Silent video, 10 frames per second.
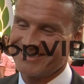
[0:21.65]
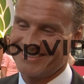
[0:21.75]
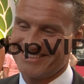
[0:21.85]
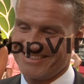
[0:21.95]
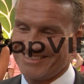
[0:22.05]

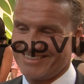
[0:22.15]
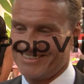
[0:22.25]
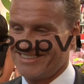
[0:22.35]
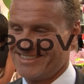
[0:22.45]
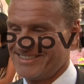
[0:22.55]
So, um,
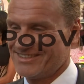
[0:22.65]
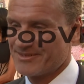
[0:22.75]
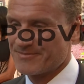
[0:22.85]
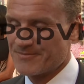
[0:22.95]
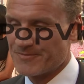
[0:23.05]
Niki
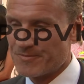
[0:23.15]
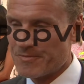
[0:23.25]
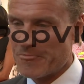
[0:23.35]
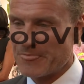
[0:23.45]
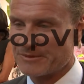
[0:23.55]
Lauda or
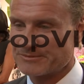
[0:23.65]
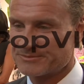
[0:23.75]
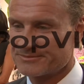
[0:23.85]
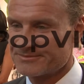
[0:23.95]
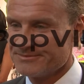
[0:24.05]
uh,
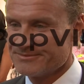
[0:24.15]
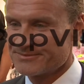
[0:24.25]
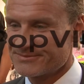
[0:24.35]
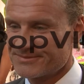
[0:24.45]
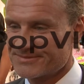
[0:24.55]
James Hunt,
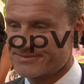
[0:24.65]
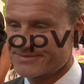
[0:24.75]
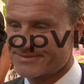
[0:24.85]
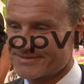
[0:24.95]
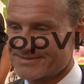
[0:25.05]
which one
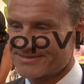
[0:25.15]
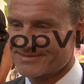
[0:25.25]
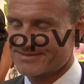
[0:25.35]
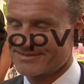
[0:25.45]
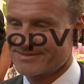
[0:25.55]
of the
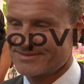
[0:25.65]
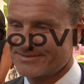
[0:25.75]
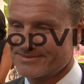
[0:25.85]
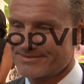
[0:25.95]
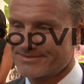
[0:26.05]
fan are you
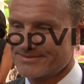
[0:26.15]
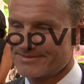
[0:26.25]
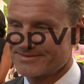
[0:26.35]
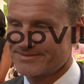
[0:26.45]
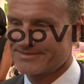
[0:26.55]

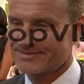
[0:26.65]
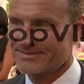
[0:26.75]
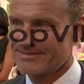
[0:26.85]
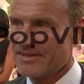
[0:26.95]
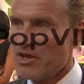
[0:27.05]

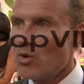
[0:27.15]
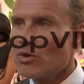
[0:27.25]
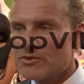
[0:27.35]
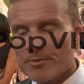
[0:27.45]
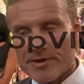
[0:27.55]

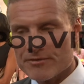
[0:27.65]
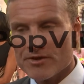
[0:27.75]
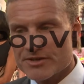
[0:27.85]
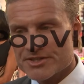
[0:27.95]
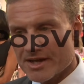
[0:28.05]
well, to be perfectly
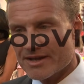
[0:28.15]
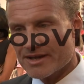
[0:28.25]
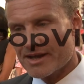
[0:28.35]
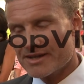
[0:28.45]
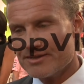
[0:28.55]
honest,
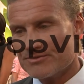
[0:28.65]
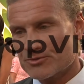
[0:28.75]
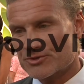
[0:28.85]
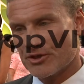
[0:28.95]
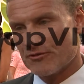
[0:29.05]
I, I,
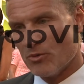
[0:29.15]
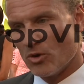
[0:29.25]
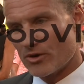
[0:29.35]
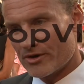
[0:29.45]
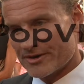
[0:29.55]
was sort of
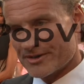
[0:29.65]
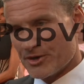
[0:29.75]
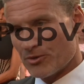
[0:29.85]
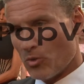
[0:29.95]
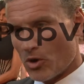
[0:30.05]
more, you
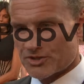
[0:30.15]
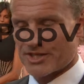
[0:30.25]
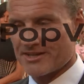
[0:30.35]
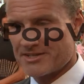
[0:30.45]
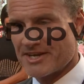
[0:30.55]
know,
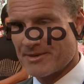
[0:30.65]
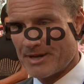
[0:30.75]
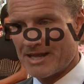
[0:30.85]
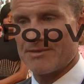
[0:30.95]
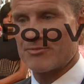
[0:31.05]
watching at the time
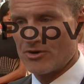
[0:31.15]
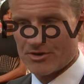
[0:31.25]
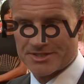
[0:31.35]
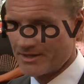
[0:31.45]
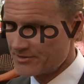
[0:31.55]
when Alain
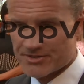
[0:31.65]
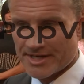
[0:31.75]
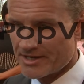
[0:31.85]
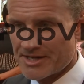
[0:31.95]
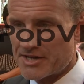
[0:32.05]
Prost, Ayrton
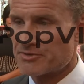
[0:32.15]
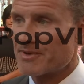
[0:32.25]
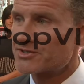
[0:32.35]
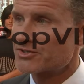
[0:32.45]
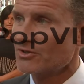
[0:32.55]
Senna, and Nigel
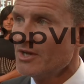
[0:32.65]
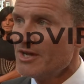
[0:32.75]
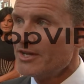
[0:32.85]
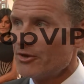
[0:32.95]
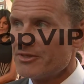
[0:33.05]
Mansell,
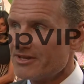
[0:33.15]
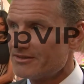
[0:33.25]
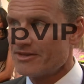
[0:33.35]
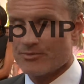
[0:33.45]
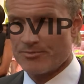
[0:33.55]
you know, they,
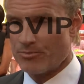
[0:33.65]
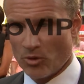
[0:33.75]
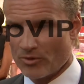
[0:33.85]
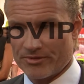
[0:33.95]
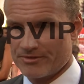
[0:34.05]
they would
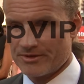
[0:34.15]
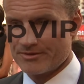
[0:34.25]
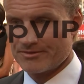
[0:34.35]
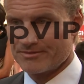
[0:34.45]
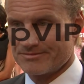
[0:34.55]
both, you know,